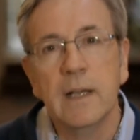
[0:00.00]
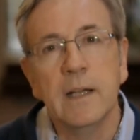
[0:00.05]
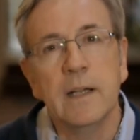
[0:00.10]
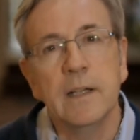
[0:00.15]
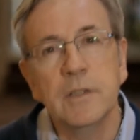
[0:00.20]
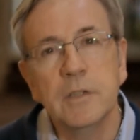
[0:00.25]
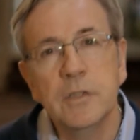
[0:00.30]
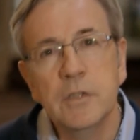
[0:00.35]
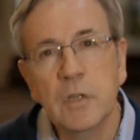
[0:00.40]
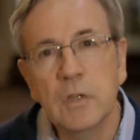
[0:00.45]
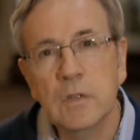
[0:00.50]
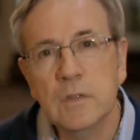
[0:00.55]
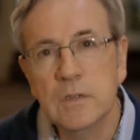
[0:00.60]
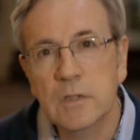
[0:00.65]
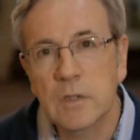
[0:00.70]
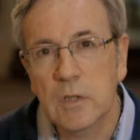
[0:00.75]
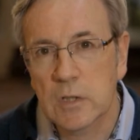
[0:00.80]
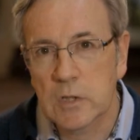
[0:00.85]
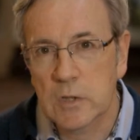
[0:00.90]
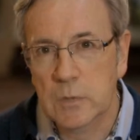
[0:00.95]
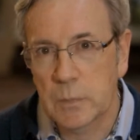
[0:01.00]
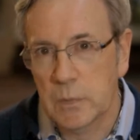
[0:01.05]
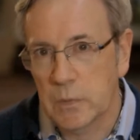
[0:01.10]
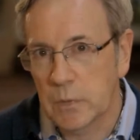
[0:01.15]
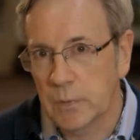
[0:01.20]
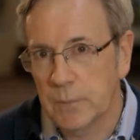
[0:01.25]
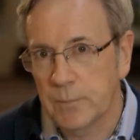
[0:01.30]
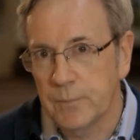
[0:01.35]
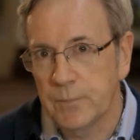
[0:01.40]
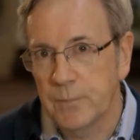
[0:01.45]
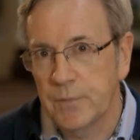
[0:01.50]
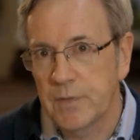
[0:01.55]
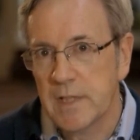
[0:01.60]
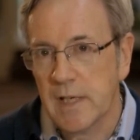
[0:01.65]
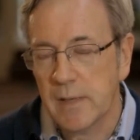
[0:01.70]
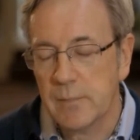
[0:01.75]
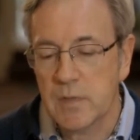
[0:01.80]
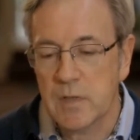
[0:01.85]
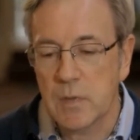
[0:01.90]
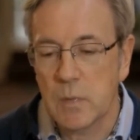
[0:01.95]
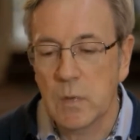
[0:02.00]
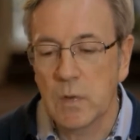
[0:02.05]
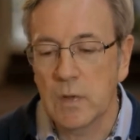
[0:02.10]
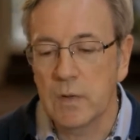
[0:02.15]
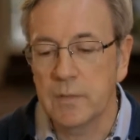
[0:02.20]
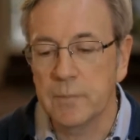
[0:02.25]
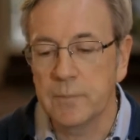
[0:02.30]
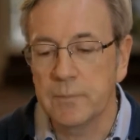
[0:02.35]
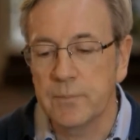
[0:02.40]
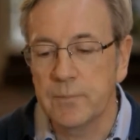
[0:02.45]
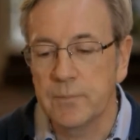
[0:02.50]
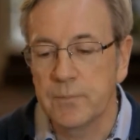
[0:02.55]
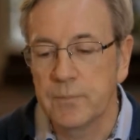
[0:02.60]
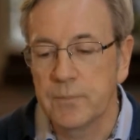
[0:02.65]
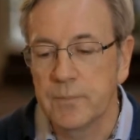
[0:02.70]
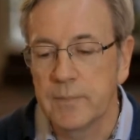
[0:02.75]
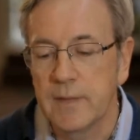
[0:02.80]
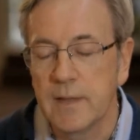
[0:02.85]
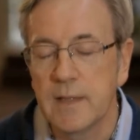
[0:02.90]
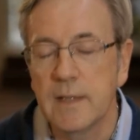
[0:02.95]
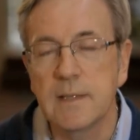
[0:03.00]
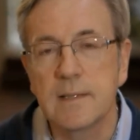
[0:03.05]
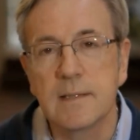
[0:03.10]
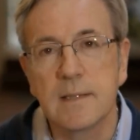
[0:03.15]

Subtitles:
In John's Gospel, chapter 1, it